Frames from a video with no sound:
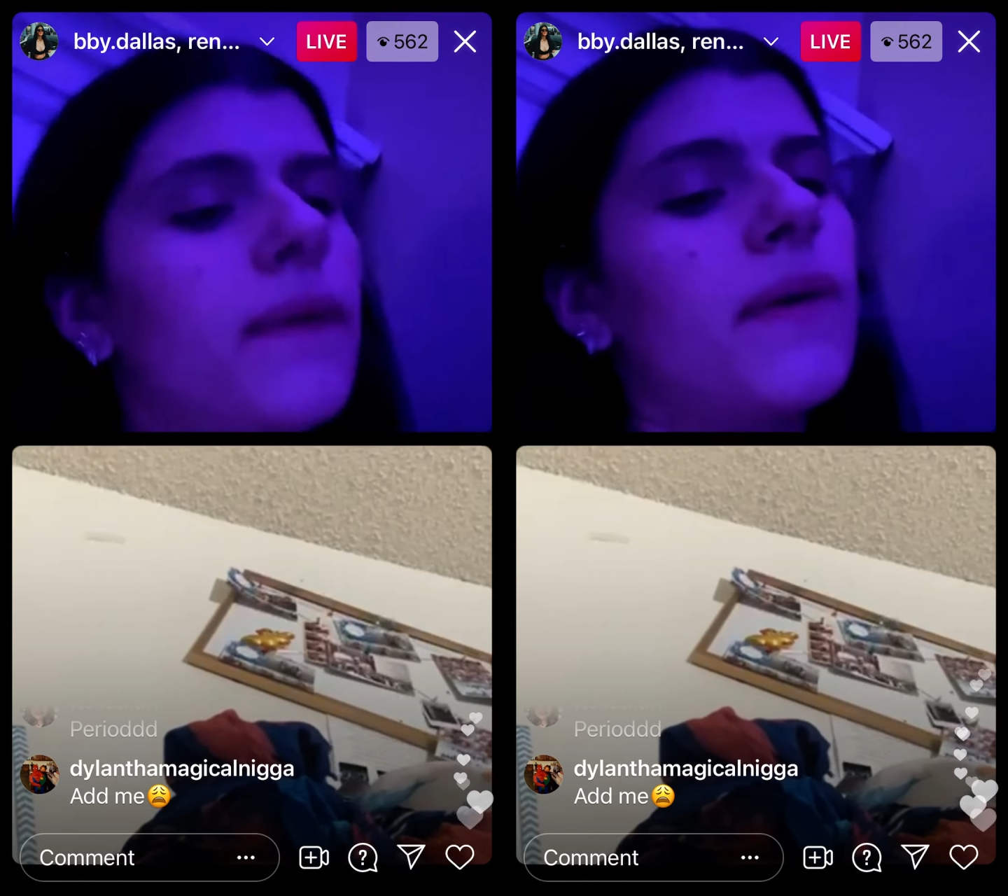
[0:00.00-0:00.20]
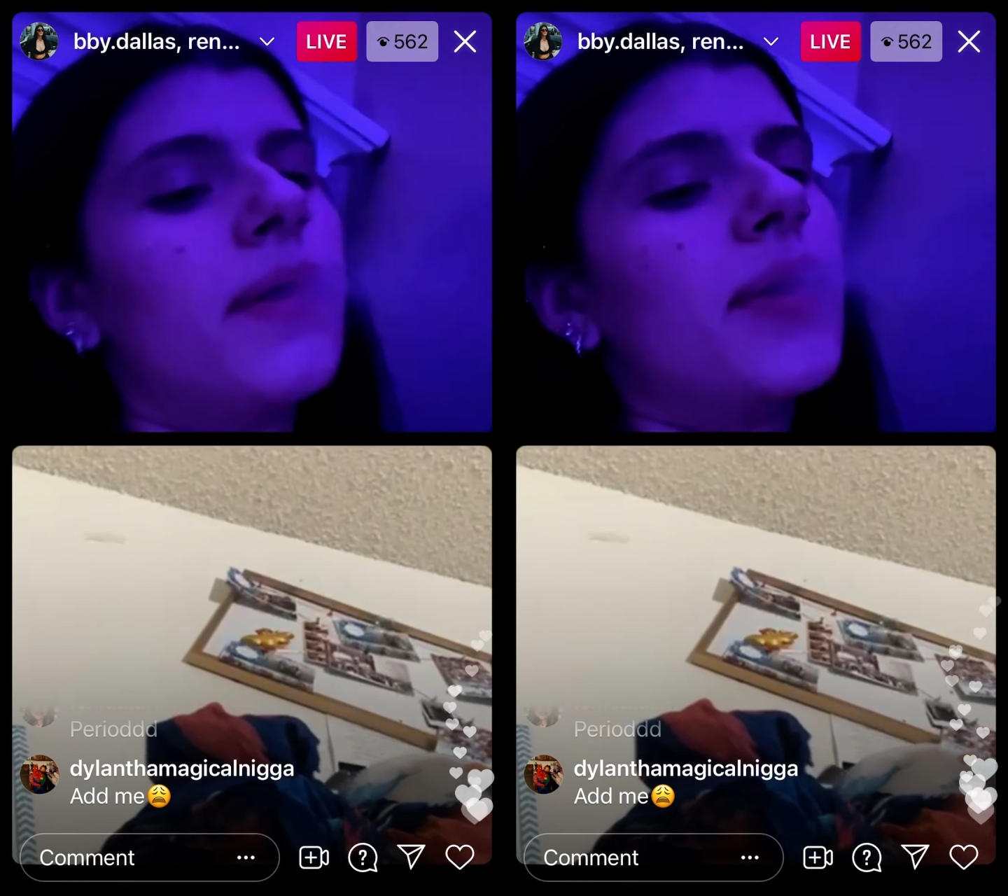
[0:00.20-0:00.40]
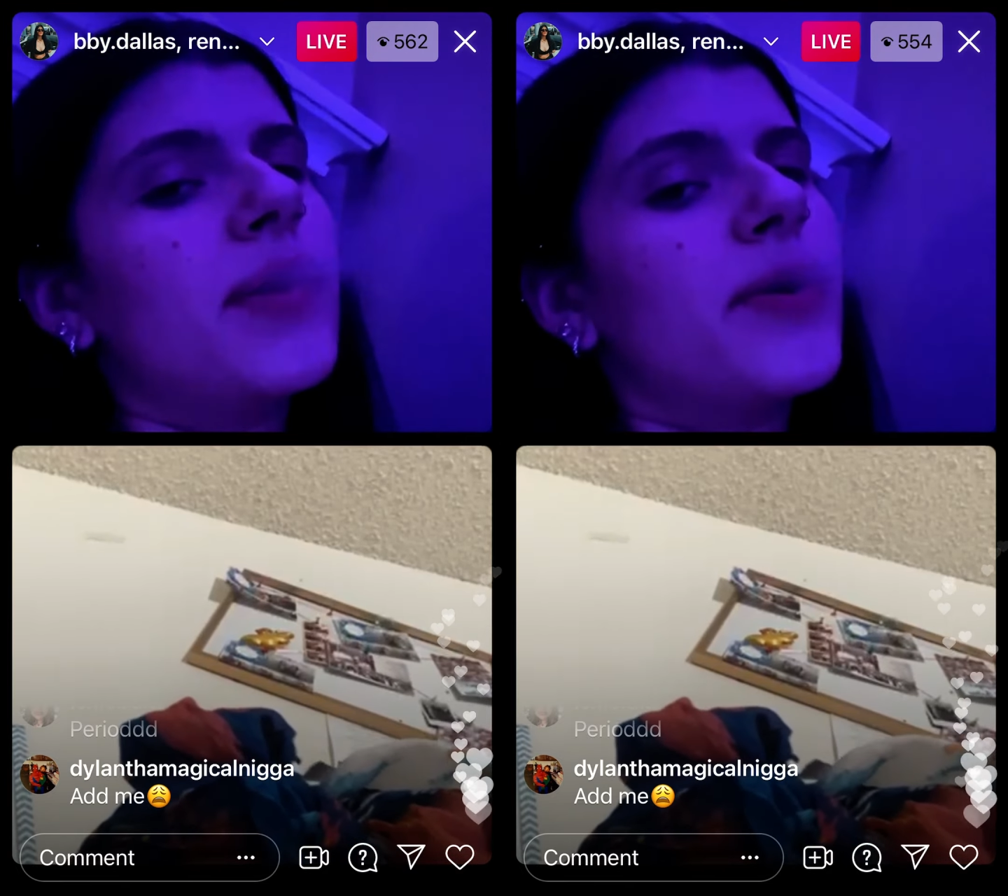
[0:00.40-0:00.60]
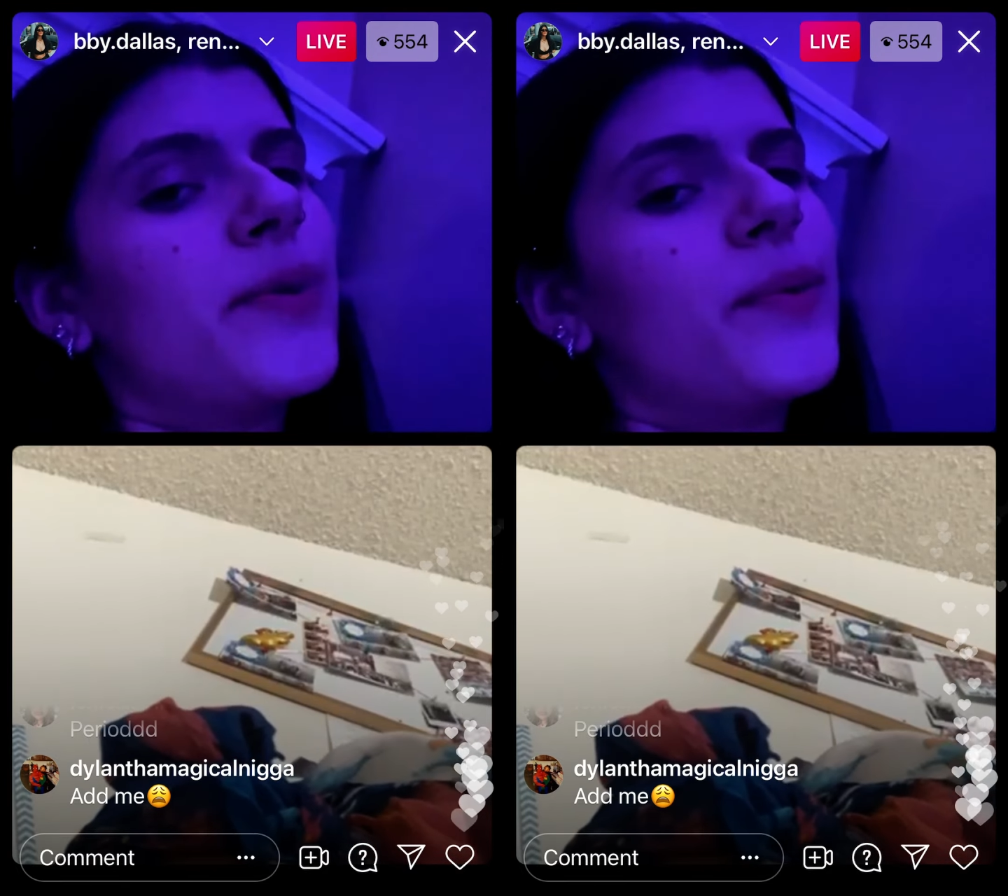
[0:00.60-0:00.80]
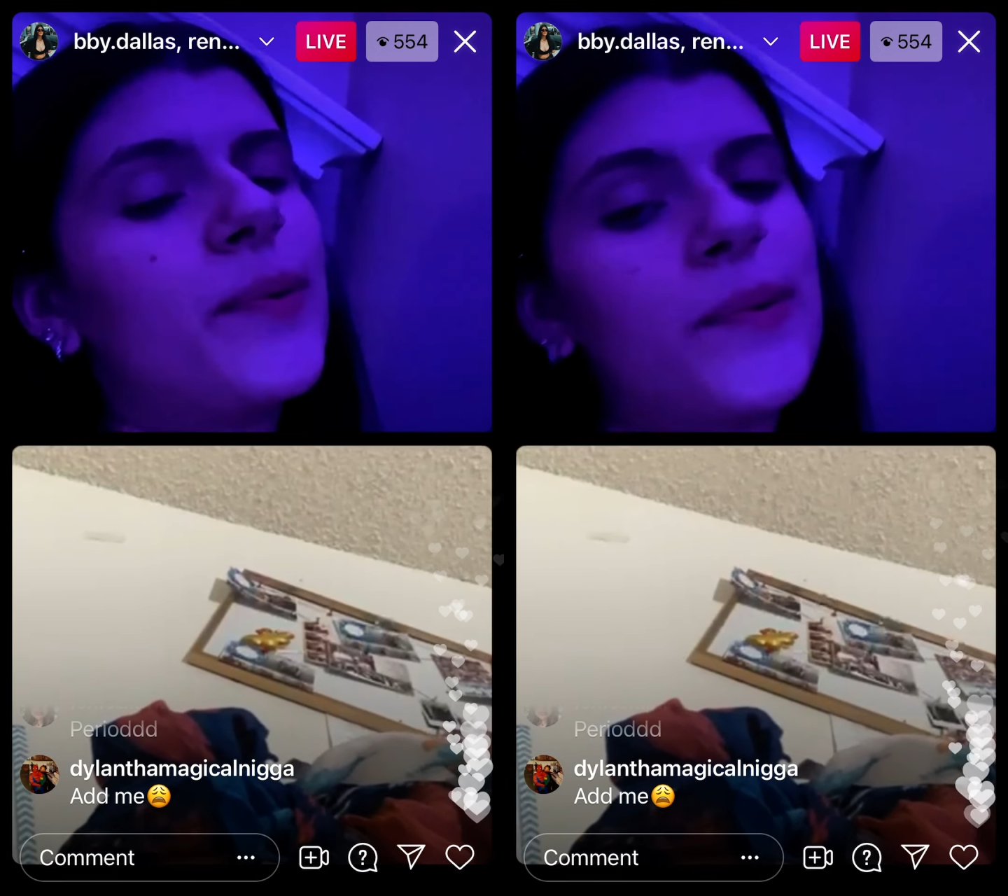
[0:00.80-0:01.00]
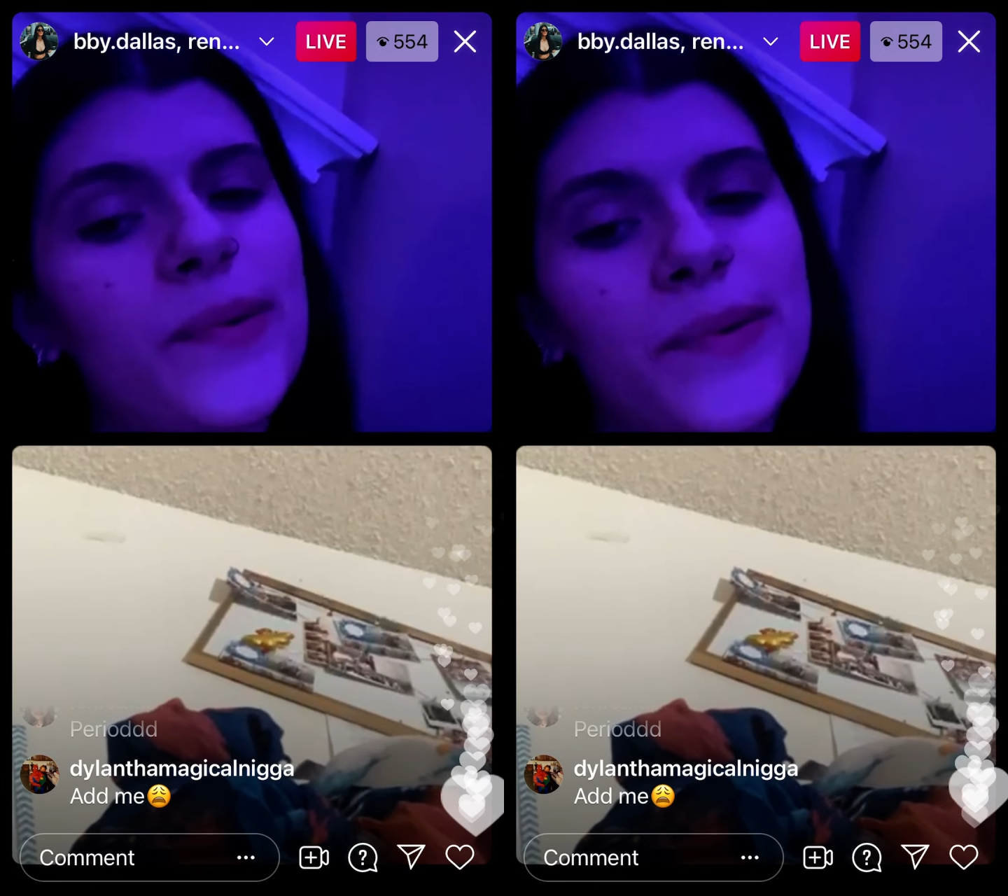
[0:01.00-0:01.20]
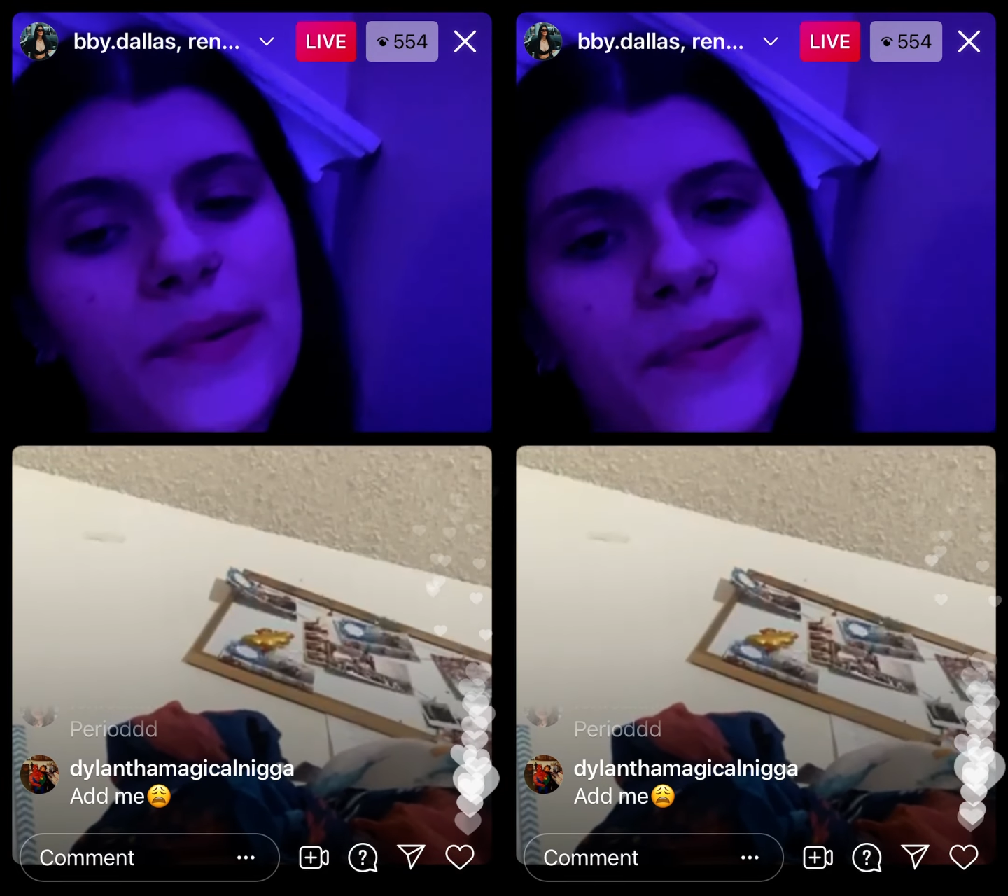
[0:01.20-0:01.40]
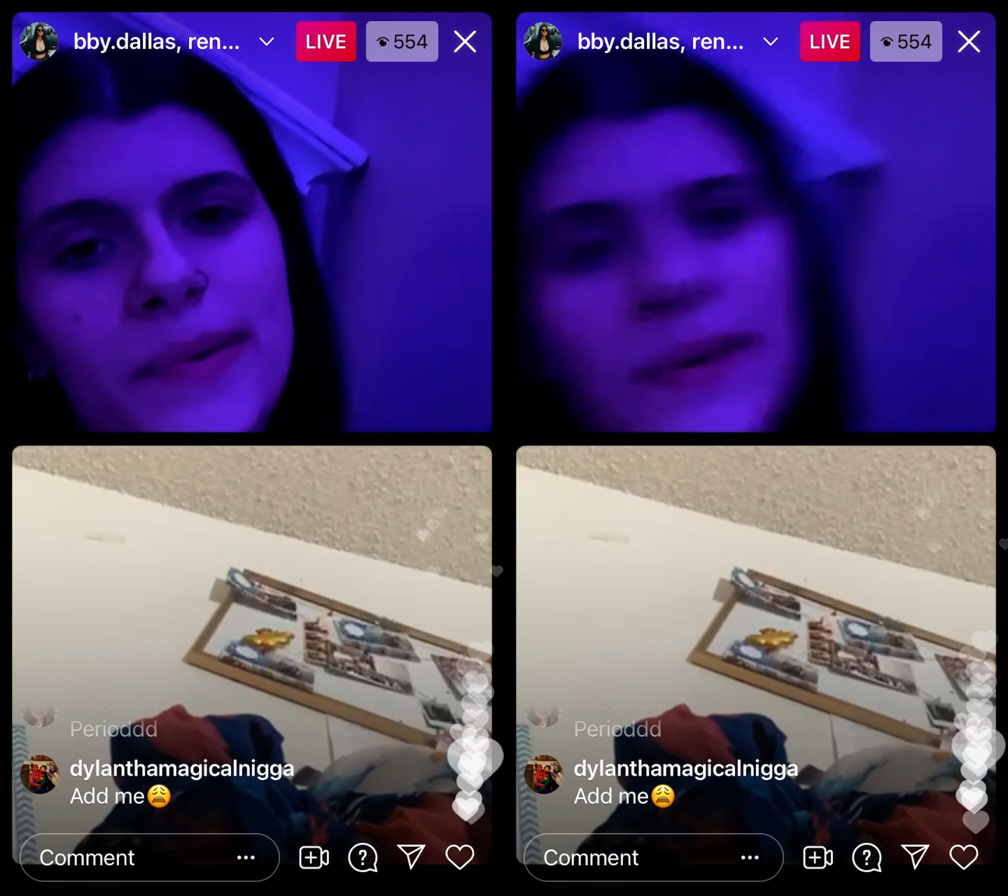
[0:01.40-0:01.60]
Well, yeah, if y'all done
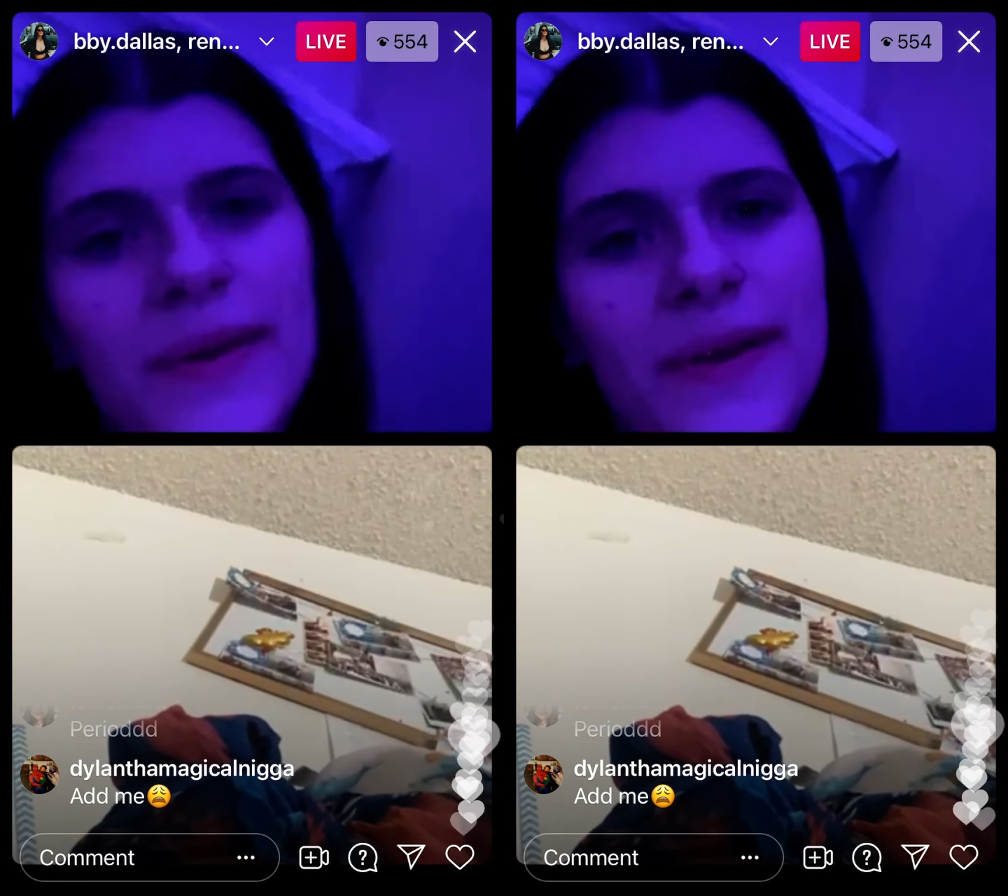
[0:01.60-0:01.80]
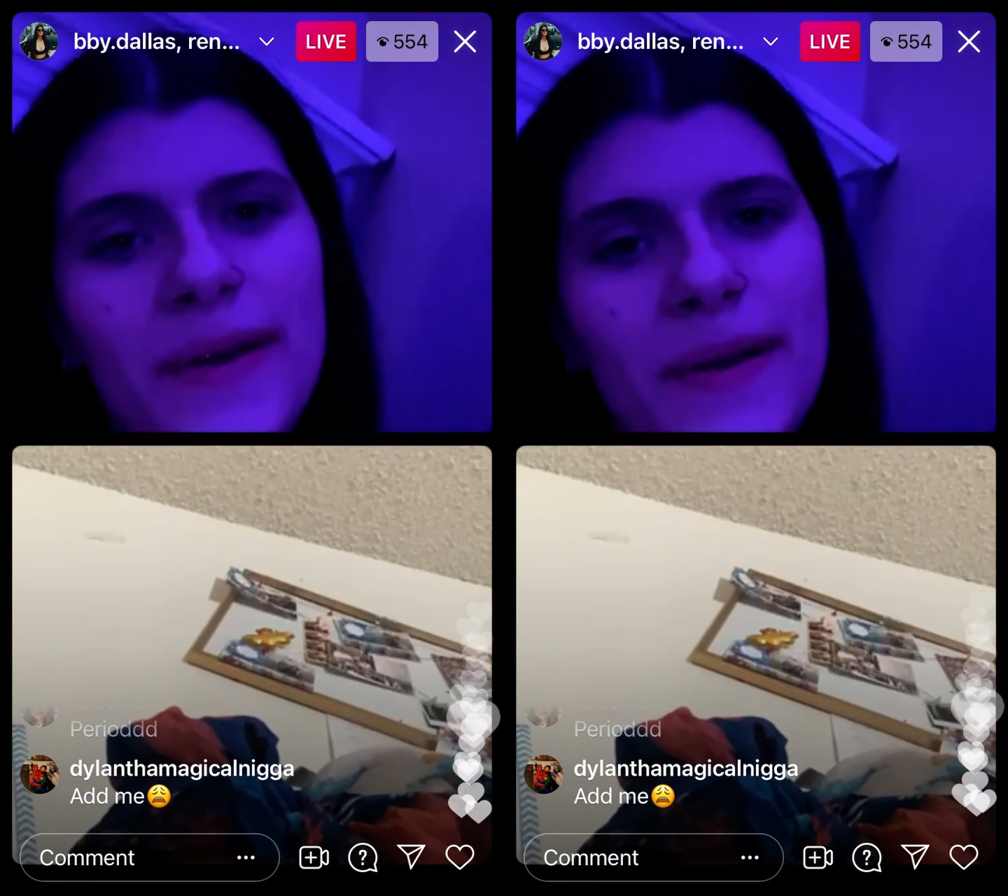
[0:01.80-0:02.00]
guessing who the fuck